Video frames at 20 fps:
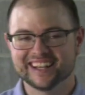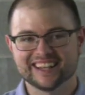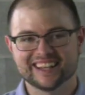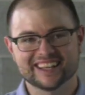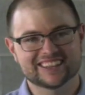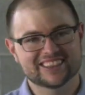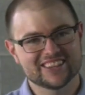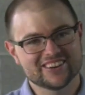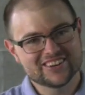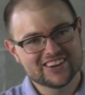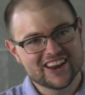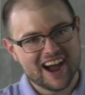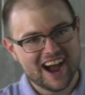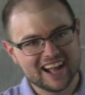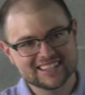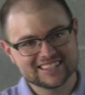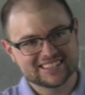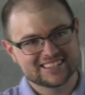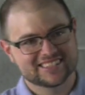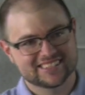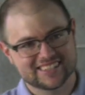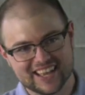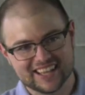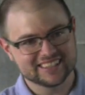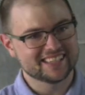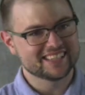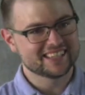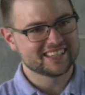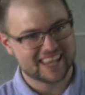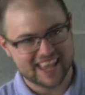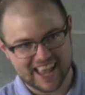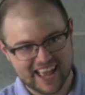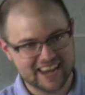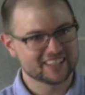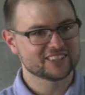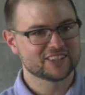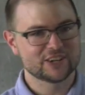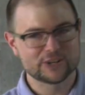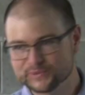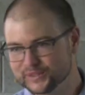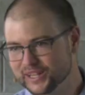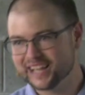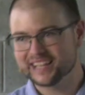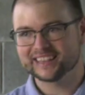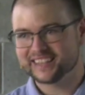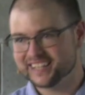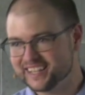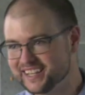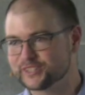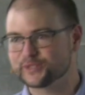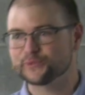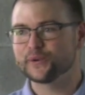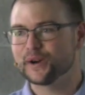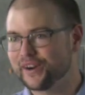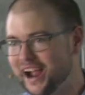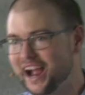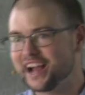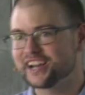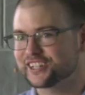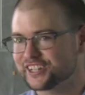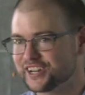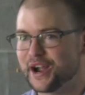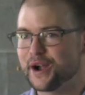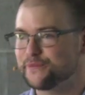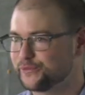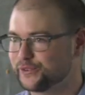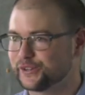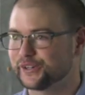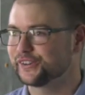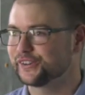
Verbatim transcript: Like, they're not selling cantaloupe like this where I shop for